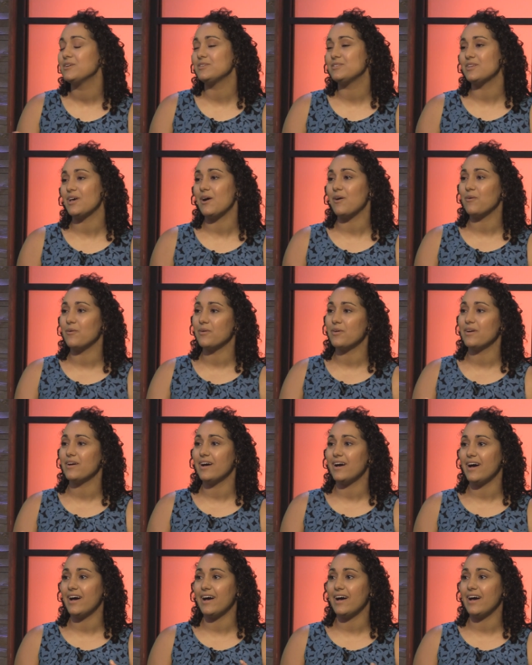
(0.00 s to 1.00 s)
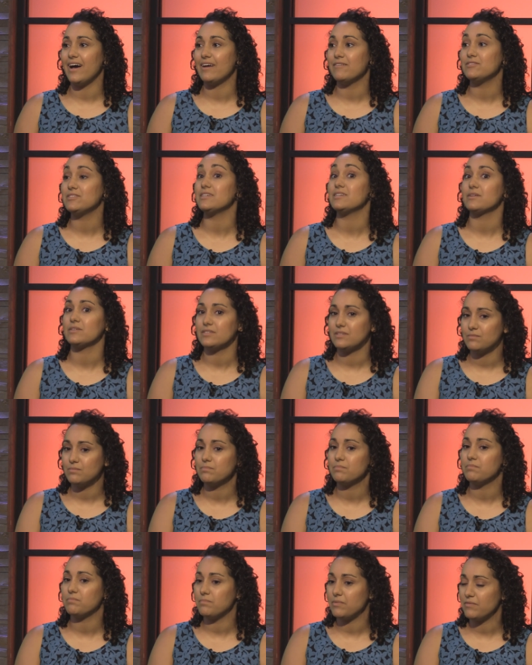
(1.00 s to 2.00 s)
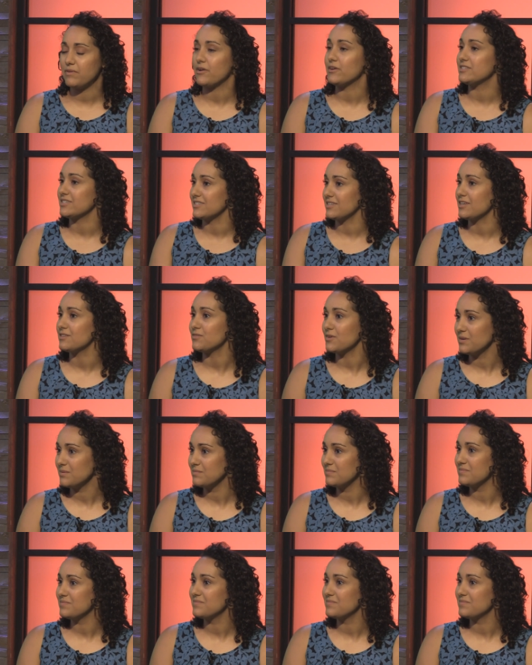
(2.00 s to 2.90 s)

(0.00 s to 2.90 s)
So, I've seen it be very successful.